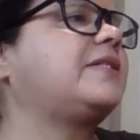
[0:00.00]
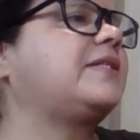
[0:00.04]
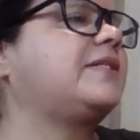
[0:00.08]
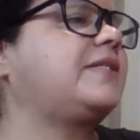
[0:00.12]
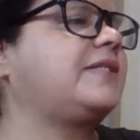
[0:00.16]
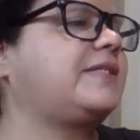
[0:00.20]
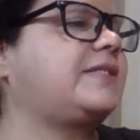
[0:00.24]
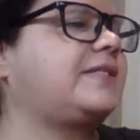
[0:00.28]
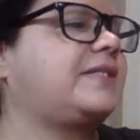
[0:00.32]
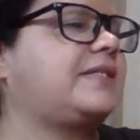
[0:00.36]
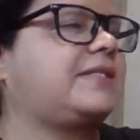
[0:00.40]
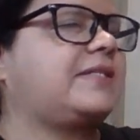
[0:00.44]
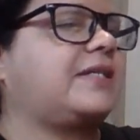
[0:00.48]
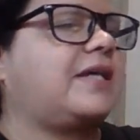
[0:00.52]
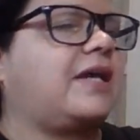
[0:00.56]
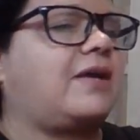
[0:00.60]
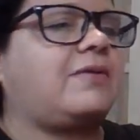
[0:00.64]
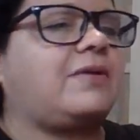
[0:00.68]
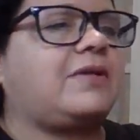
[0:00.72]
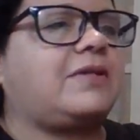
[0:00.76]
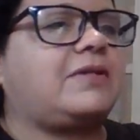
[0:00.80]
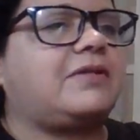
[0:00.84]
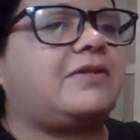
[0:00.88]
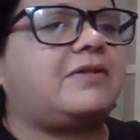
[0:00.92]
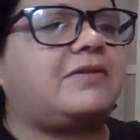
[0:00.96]
this is how
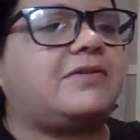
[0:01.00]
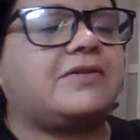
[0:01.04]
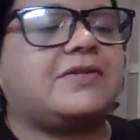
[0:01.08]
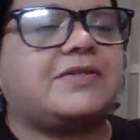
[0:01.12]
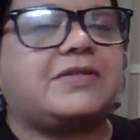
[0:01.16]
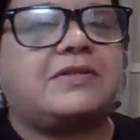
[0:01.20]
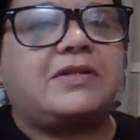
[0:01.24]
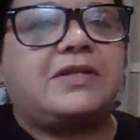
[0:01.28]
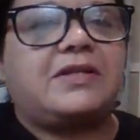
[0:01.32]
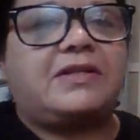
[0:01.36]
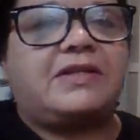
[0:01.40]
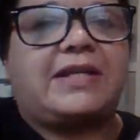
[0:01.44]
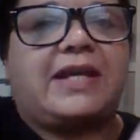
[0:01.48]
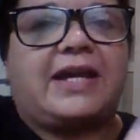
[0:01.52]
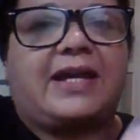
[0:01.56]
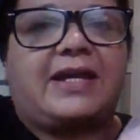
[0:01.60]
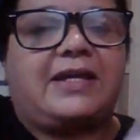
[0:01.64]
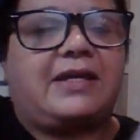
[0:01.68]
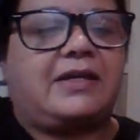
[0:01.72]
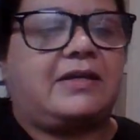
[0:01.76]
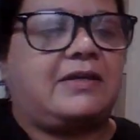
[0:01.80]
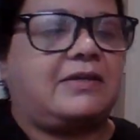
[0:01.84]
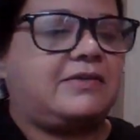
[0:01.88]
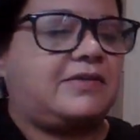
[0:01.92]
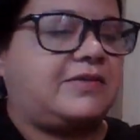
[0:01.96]
it looks. Look at that.
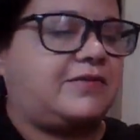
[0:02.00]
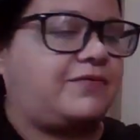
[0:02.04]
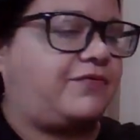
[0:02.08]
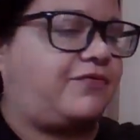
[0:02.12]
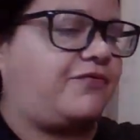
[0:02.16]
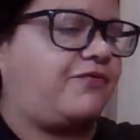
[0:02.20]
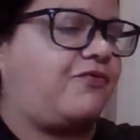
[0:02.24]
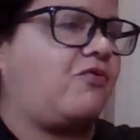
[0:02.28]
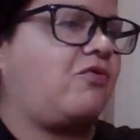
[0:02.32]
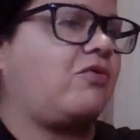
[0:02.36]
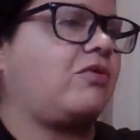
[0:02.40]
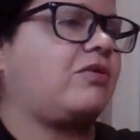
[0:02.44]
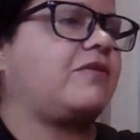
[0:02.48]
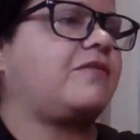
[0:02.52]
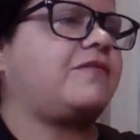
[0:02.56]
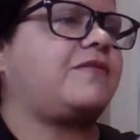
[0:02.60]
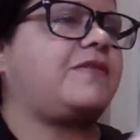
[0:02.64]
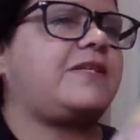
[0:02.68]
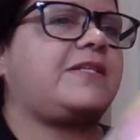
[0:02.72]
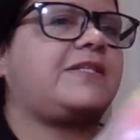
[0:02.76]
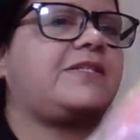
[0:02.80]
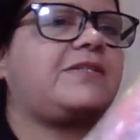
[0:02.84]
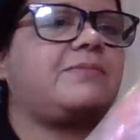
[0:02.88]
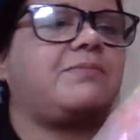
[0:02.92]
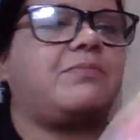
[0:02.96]
It's four of
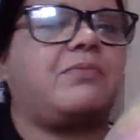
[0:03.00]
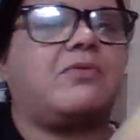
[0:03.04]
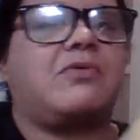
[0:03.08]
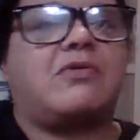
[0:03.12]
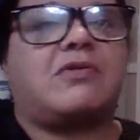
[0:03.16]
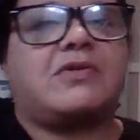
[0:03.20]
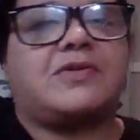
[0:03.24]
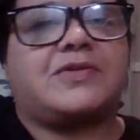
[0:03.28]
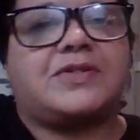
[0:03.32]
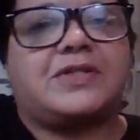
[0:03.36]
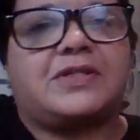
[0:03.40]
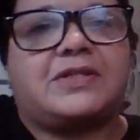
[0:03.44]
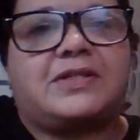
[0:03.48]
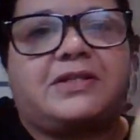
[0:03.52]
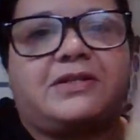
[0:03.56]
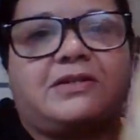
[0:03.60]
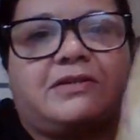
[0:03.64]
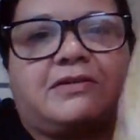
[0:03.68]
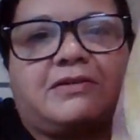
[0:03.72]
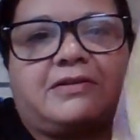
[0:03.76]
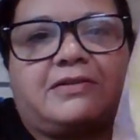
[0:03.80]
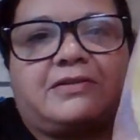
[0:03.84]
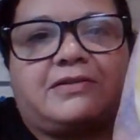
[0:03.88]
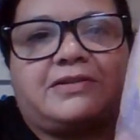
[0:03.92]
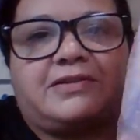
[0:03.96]
these balls in
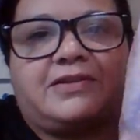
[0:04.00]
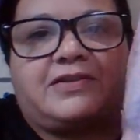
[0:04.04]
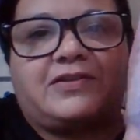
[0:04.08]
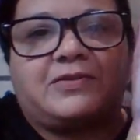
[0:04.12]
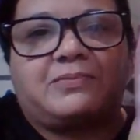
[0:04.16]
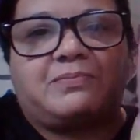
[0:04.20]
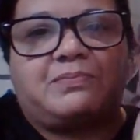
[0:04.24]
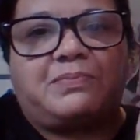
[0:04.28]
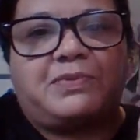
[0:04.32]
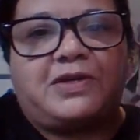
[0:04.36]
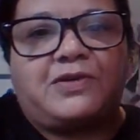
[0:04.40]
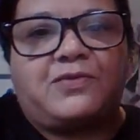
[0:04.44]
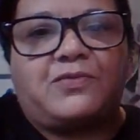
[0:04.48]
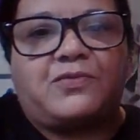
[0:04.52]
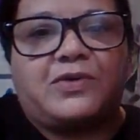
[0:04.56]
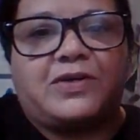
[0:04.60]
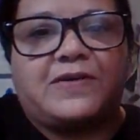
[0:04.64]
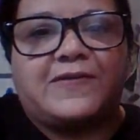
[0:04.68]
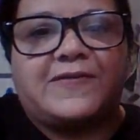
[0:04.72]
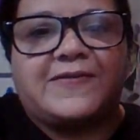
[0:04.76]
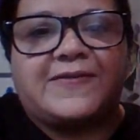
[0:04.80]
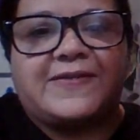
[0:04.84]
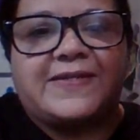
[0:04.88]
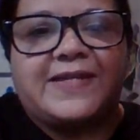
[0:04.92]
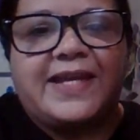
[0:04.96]
here, these big
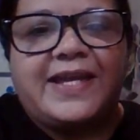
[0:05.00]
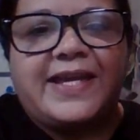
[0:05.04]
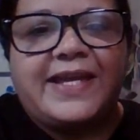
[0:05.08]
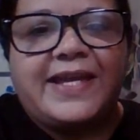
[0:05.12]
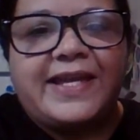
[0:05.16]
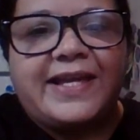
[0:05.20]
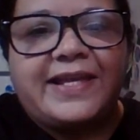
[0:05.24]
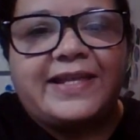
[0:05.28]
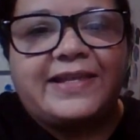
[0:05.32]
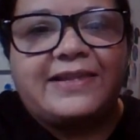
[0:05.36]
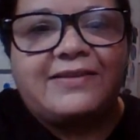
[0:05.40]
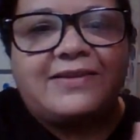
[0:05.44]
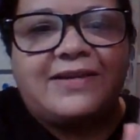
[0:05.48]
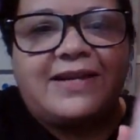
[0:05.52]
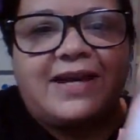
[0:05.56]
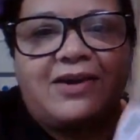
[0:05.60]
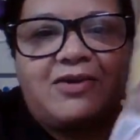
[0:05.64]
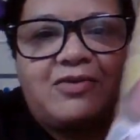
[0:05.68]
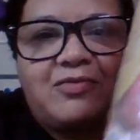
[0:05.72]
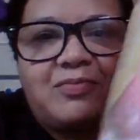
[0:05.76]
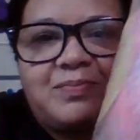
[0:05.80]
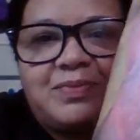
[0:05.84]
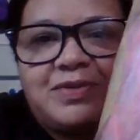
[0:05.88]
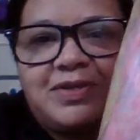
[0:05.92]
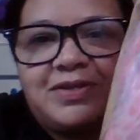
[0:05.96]
ones. Look
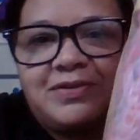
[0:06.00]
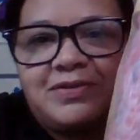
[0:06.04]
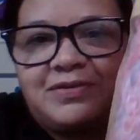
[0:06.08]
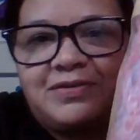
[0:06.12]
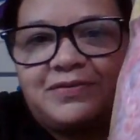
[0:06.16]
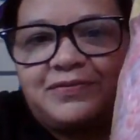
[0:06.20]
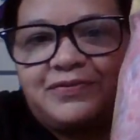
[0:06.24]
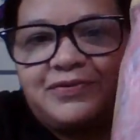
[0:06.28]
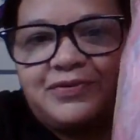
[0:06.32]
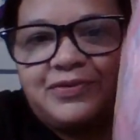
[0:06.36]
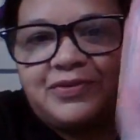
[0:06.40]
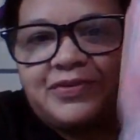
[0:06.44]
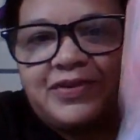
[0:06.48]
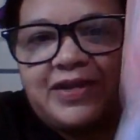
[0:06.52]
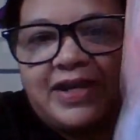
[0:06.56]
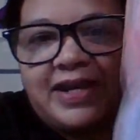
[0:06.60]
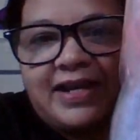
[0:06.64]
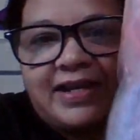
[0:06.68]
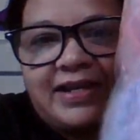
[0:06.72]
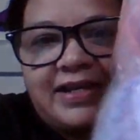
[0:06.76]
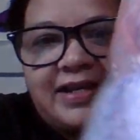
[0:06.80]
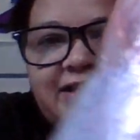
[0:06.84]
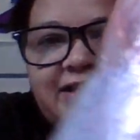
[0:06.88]
how beautiful that